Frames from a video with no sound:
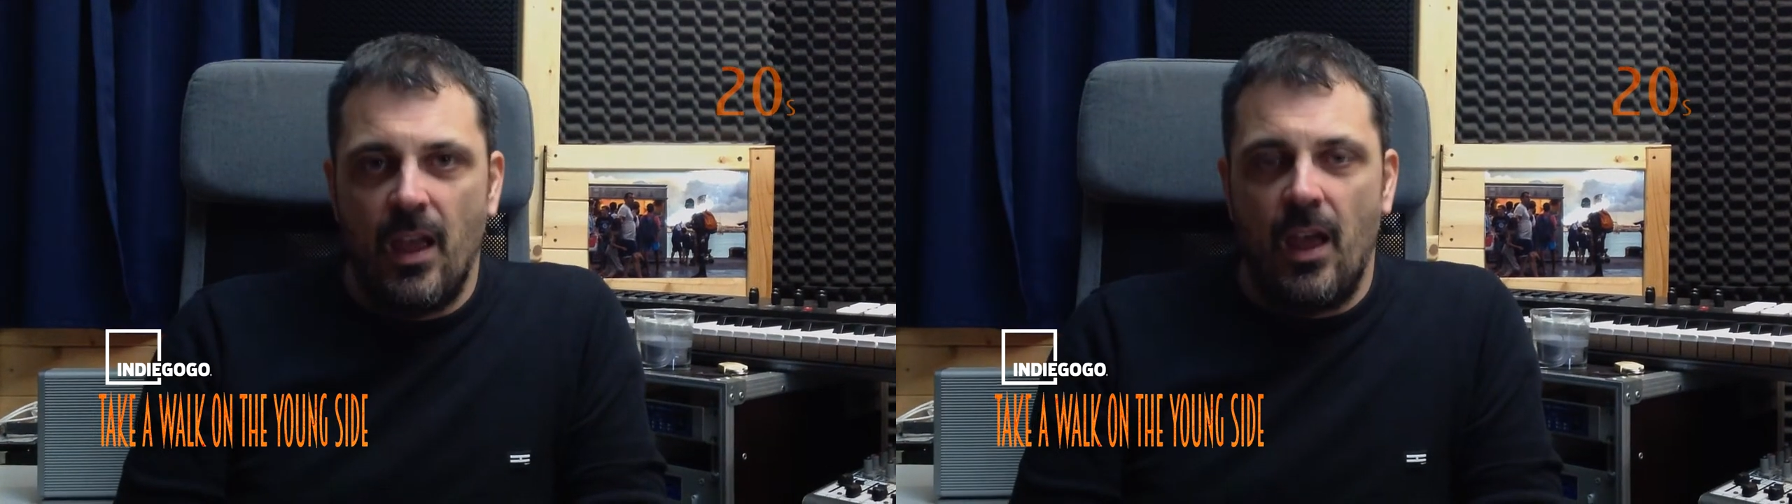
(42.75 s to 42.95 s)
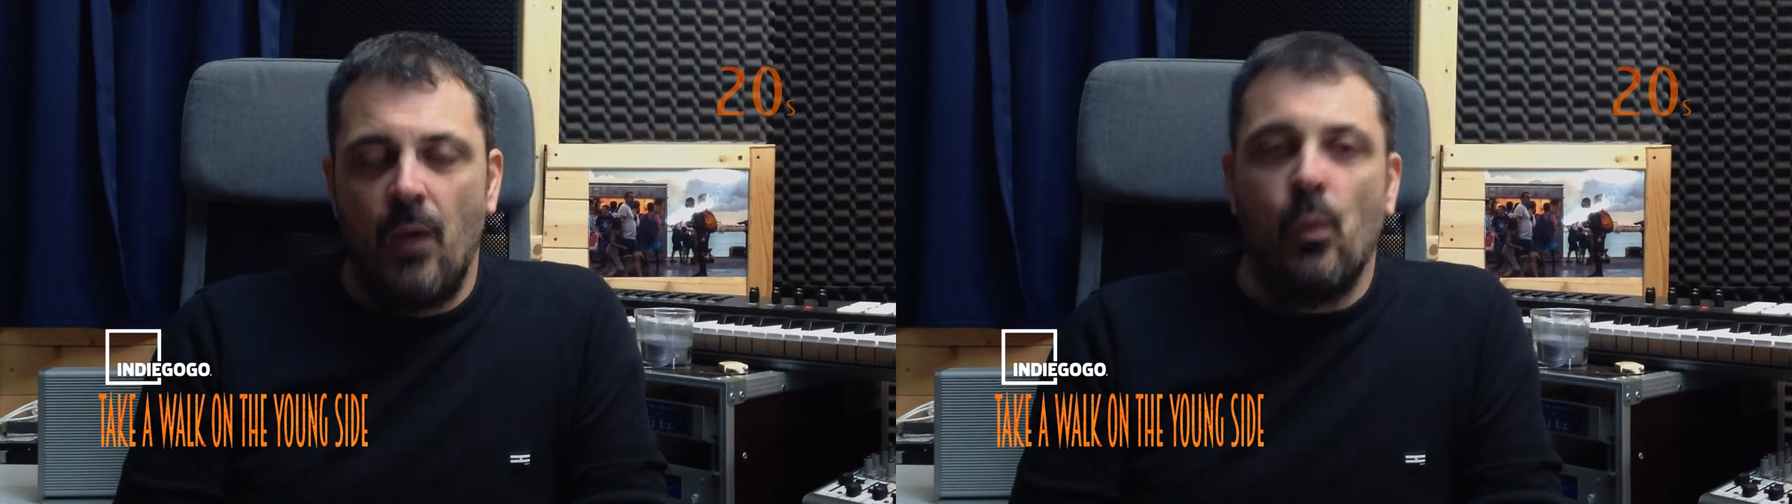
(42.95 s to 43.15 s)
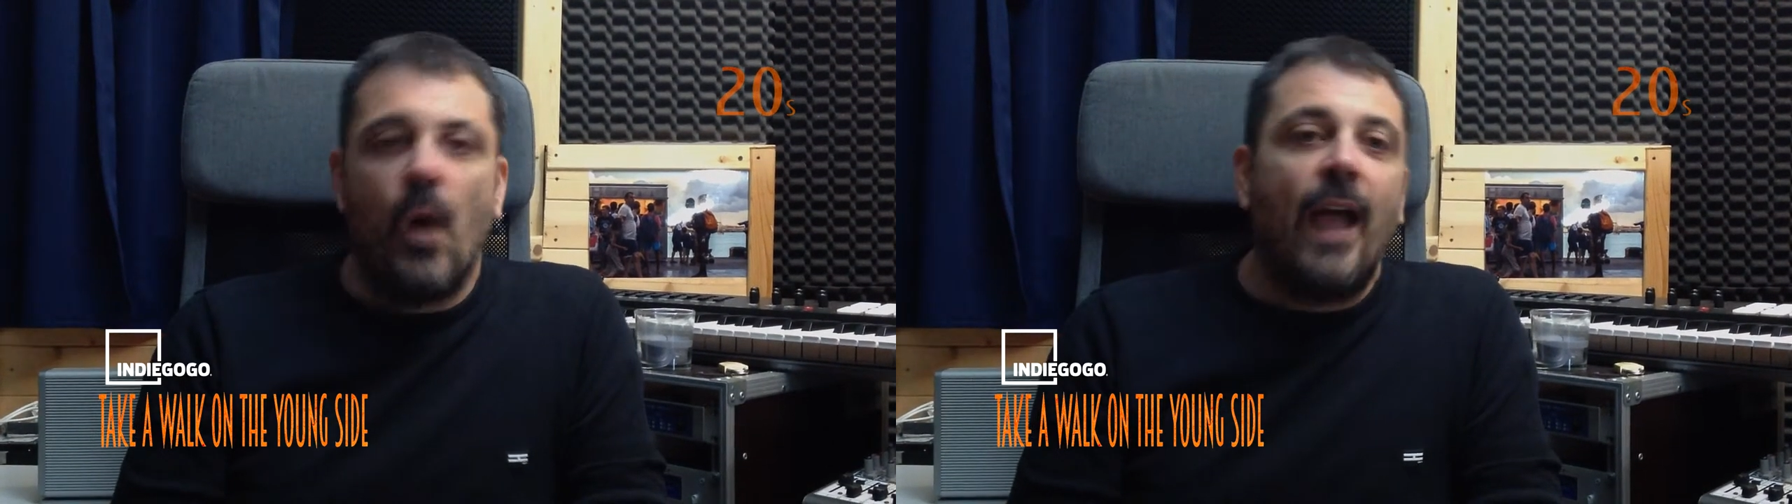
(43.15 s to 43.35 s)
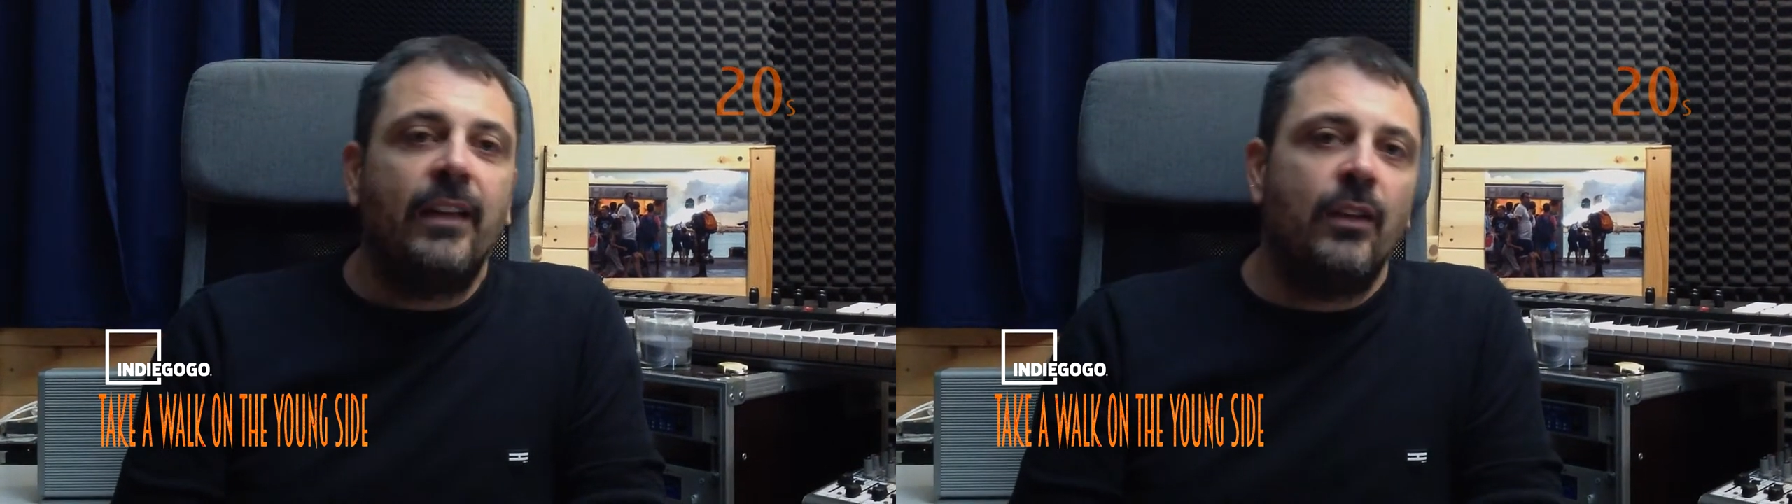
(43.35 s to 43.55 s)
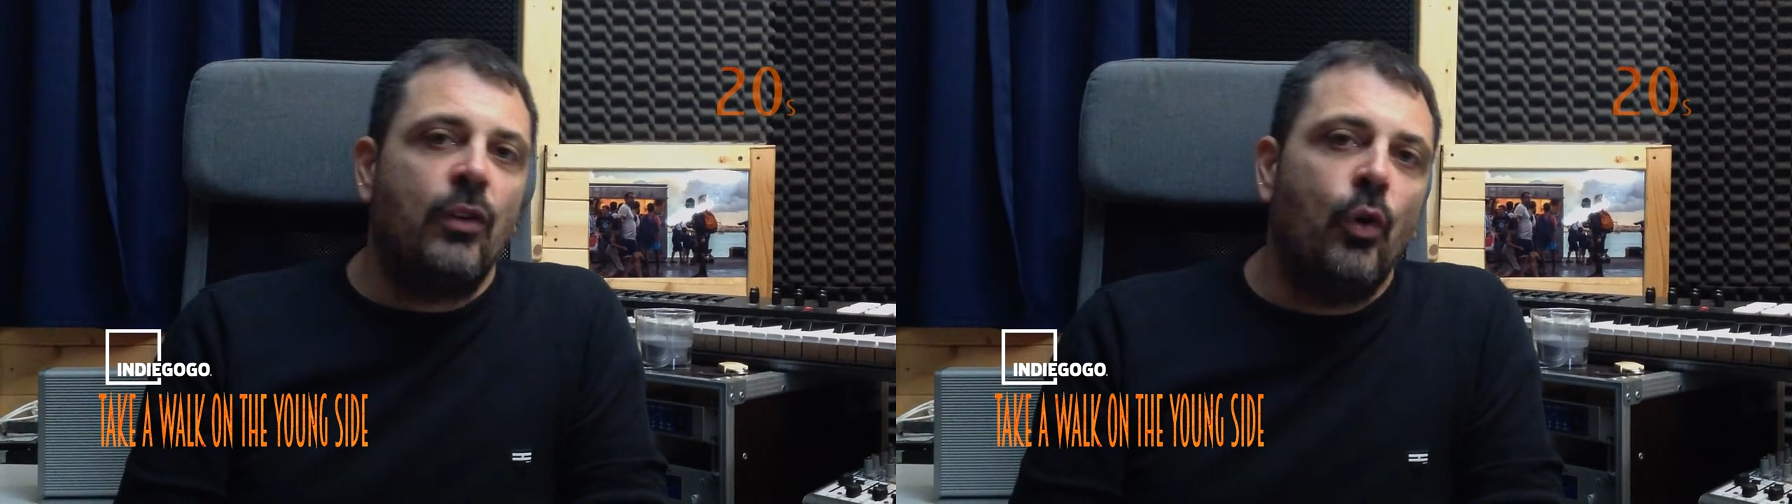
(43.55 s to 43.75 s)
a
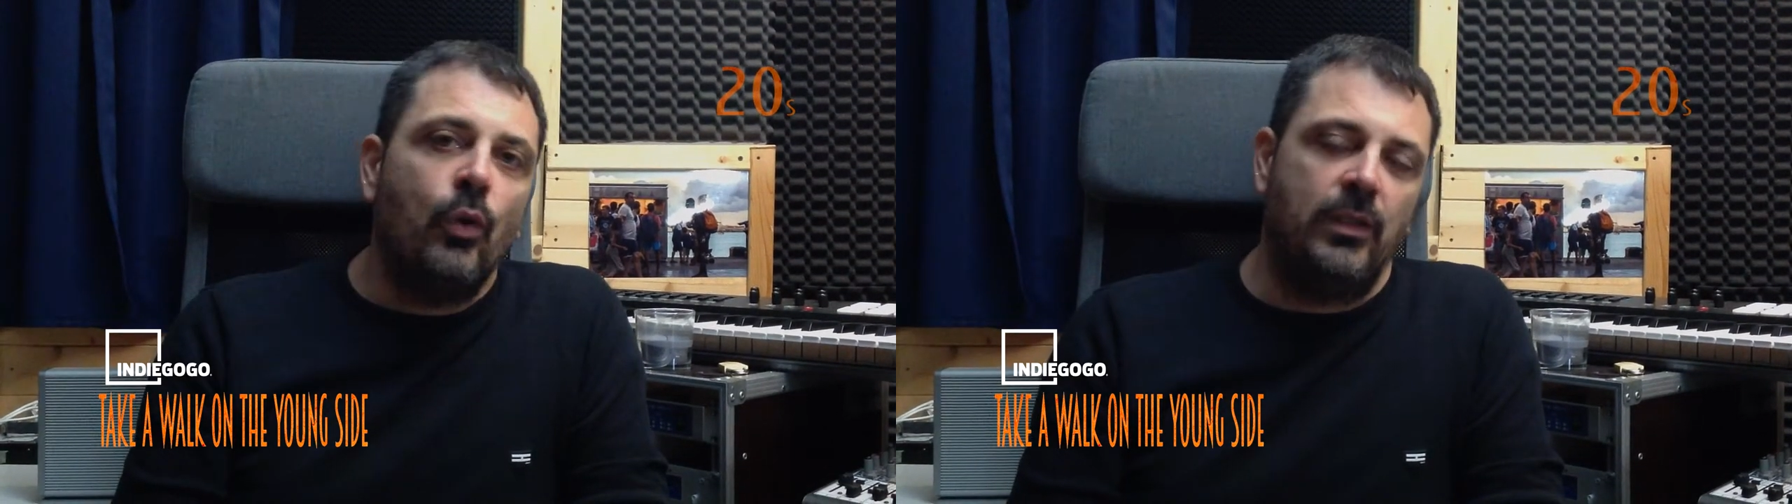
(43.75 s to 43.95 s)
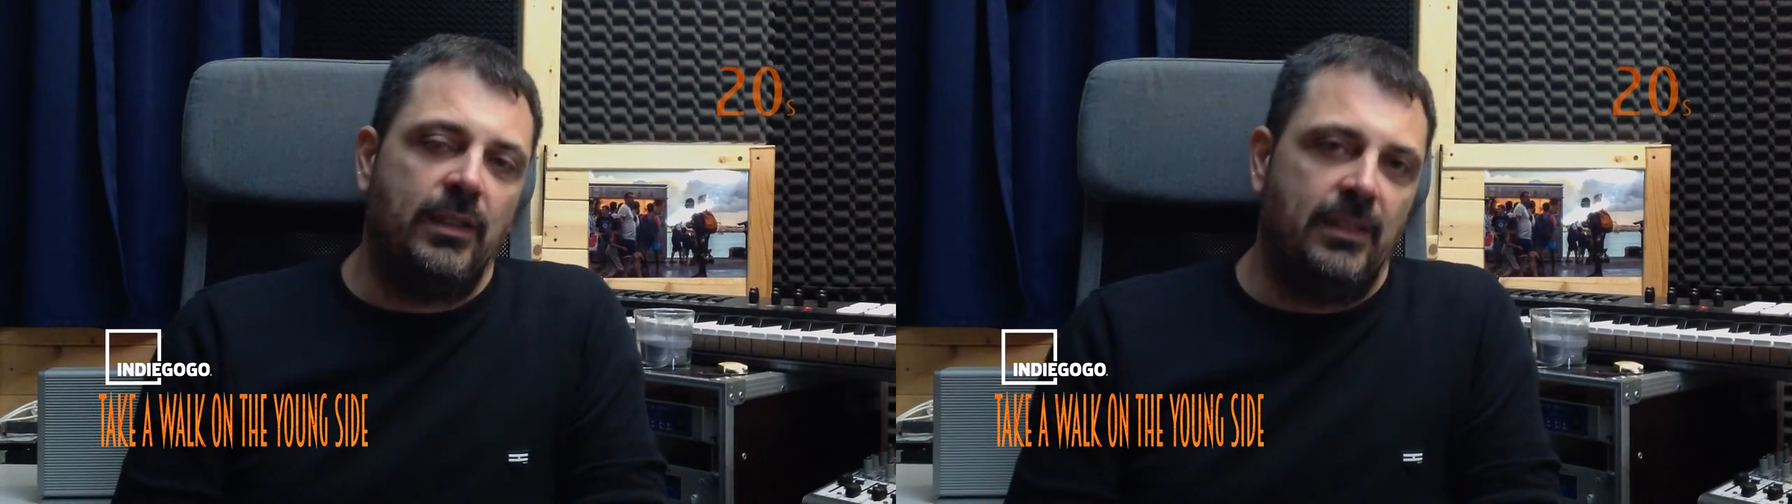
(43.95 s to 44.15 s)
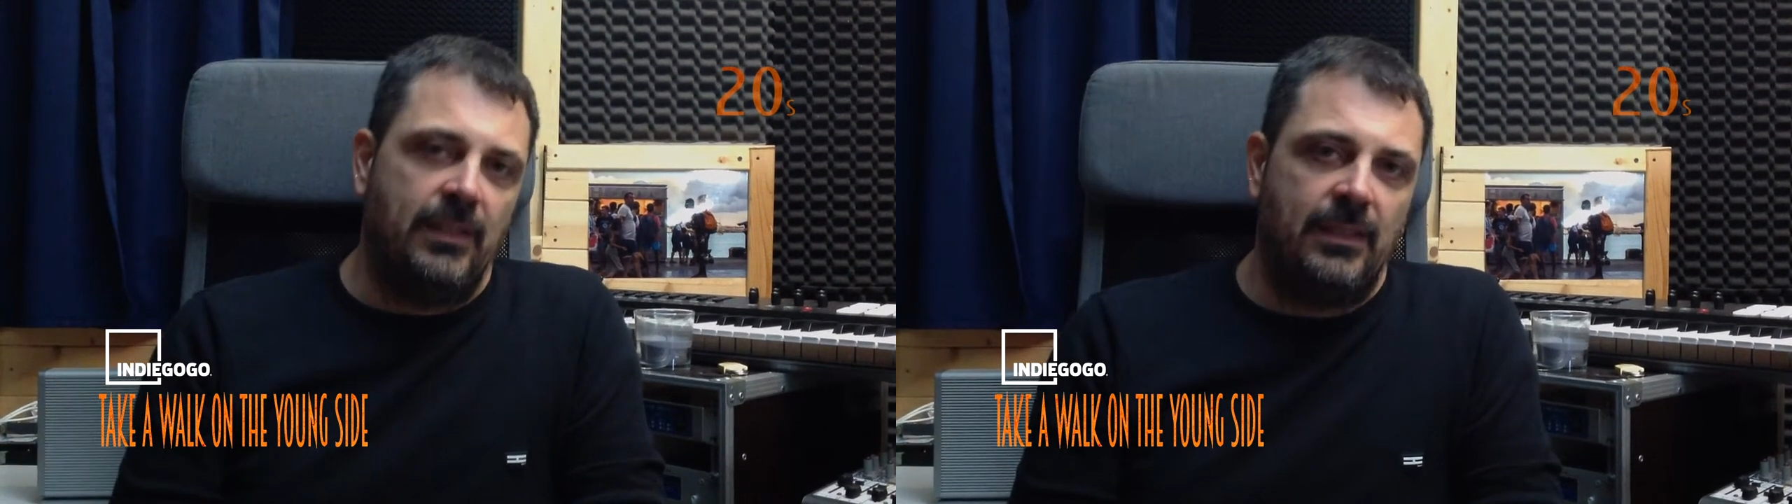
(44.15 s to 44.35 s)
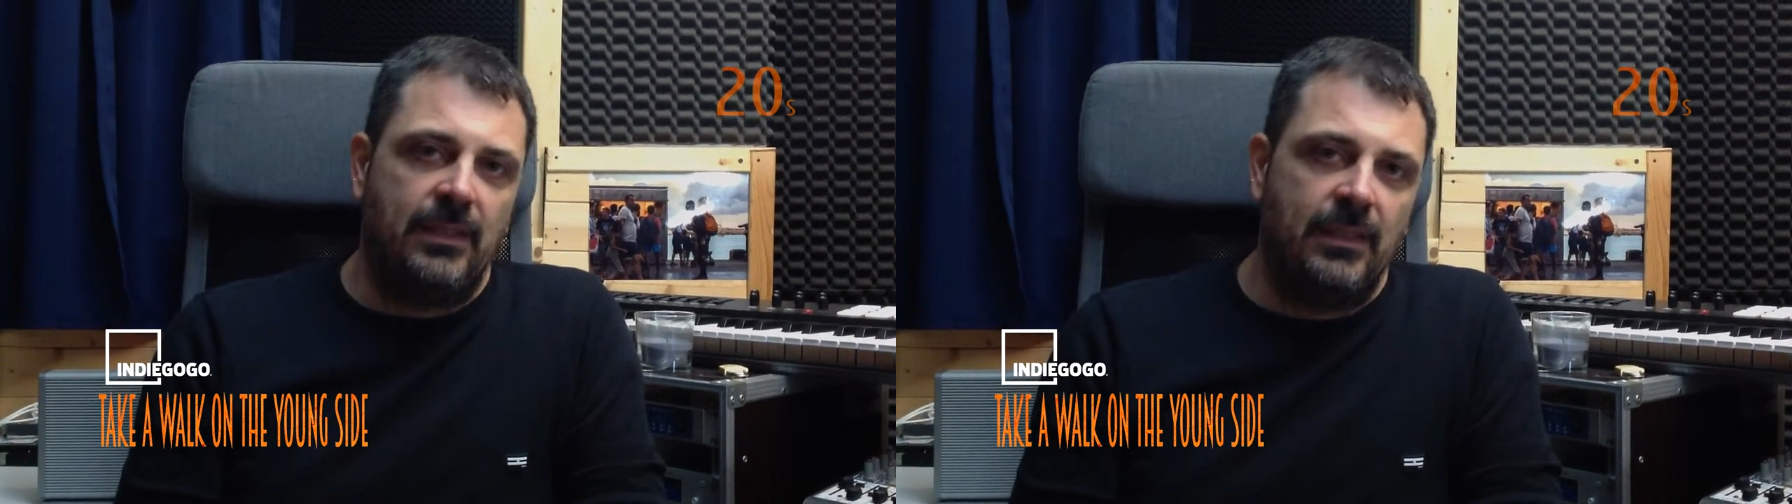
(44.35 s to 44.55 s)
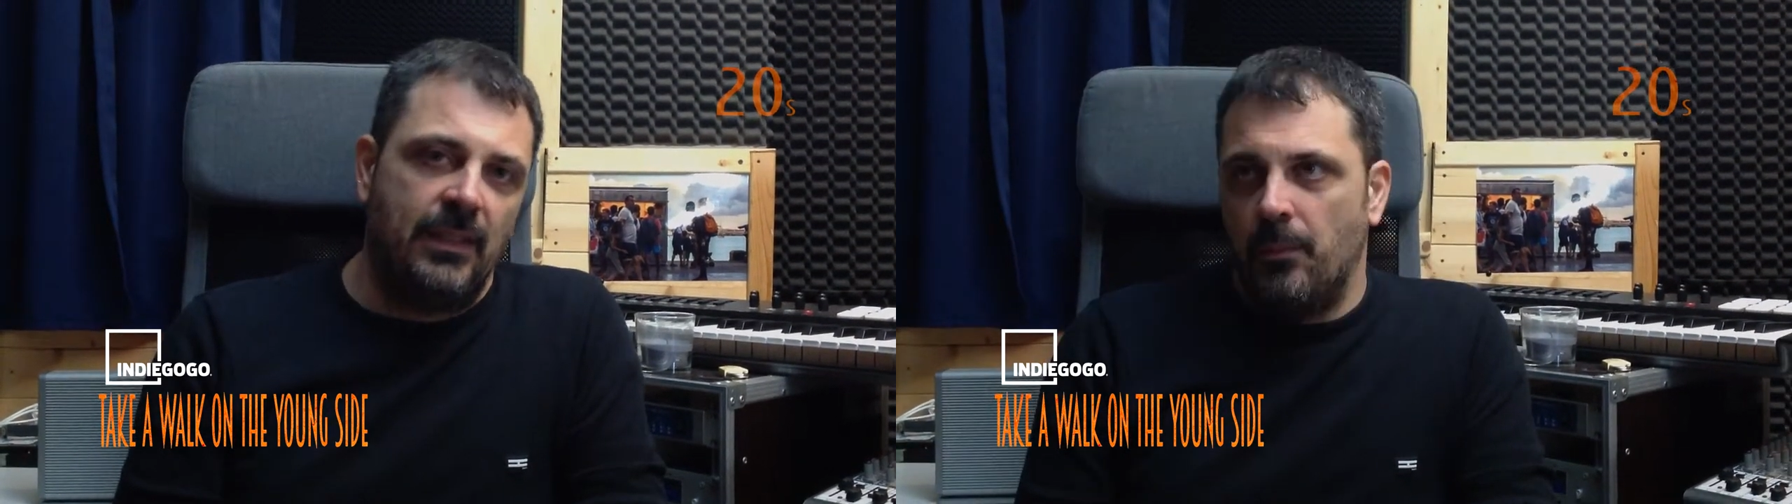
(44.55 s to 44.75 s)
wider
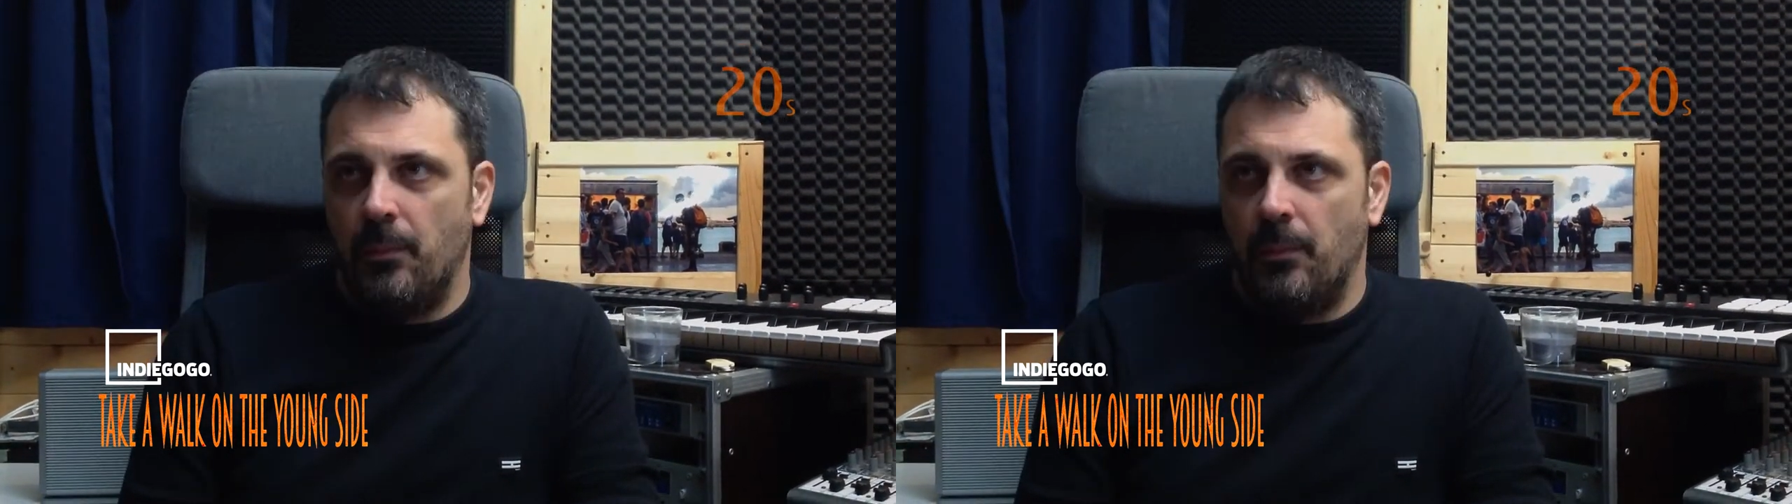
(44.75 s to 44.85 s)
audience,